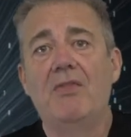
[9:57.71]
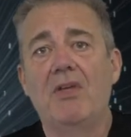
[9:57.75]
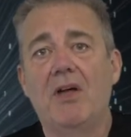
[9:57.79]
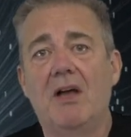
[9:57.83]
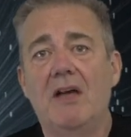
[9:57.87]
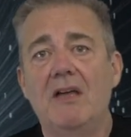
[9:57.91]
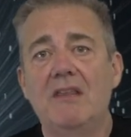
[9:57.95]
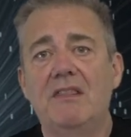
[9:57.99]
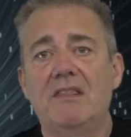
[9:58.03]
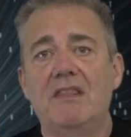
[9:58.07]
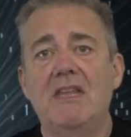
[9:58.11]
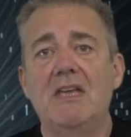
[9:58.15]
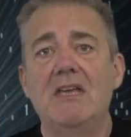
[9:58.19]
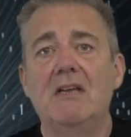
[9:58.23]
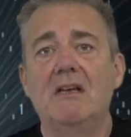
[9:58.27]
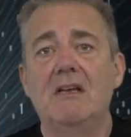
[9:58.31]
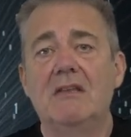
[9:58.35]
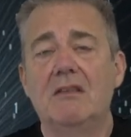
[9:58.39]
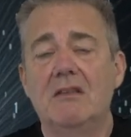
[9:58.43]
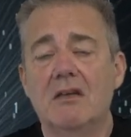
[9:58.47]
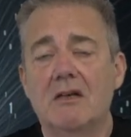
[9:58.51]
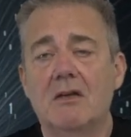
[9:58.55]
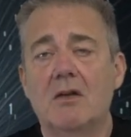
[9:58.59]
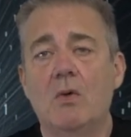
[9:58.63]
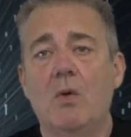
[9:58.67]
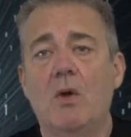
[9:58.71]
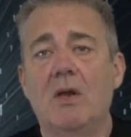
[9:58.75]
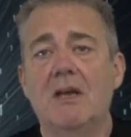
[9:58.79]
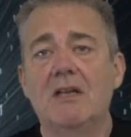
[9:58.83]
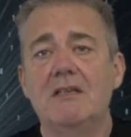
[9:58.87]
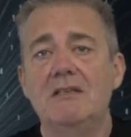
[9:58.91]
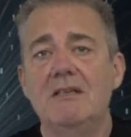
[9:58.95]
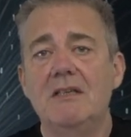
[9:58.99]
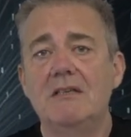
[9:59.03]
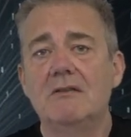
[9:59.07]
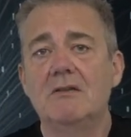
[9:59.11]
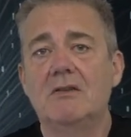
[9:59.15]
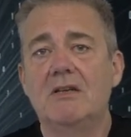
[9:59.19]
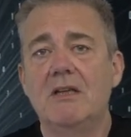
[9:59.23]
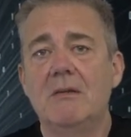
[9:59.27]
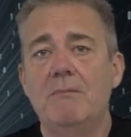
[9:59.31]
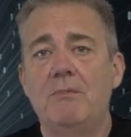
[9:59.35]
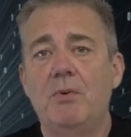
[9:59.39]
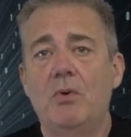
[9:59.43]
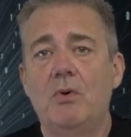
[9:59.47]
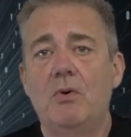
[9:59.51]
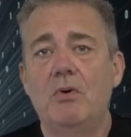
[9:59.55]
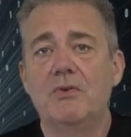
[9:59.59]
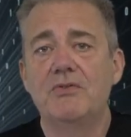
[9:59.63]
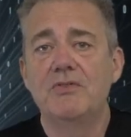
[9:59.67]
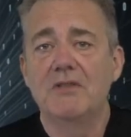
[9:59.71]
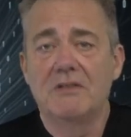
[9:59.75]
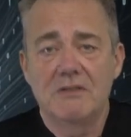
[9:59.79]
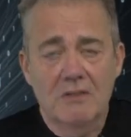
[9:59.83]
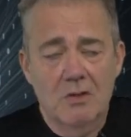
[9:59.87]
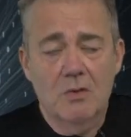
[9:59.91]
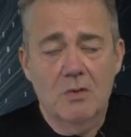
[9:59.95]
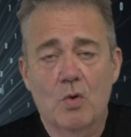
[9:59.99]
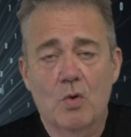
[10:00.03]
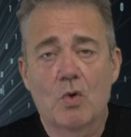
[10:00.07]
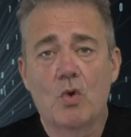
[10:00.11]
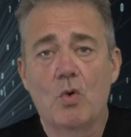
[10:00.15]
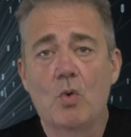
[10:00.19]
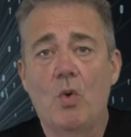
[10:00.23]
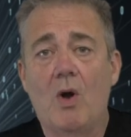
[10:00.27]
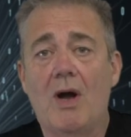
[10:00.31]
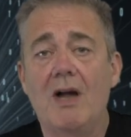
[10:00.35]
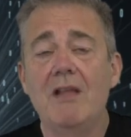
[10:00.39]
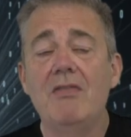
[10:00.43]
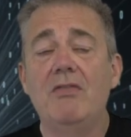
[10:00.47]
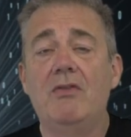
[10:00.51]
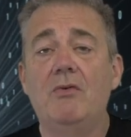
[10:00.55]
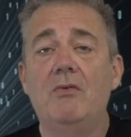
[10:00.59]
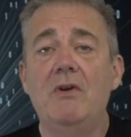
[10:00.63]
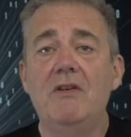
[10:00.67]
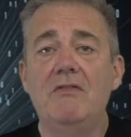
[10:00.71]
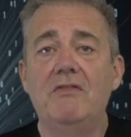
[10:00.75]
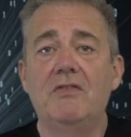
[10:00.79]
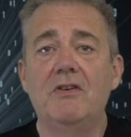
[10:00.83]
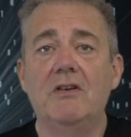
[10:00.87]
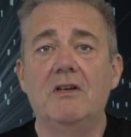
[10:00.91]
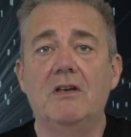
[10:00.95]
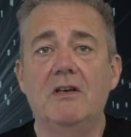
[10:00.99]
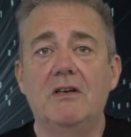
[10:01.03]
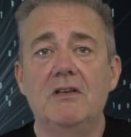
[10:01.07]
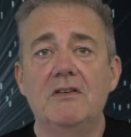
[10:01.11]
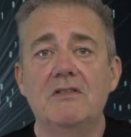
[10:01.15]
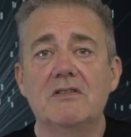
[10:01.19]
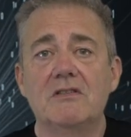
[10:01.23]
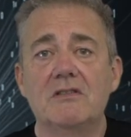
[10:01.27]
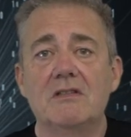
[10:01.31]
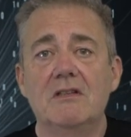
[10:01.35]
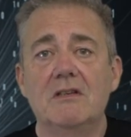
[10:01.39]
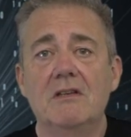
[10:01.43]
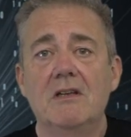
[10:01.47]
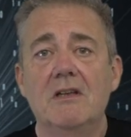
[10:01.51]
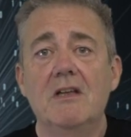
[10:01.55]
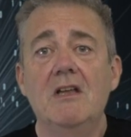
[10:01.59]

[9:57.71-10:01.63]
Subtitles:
that I think that quality is unimportant, quite the reverse.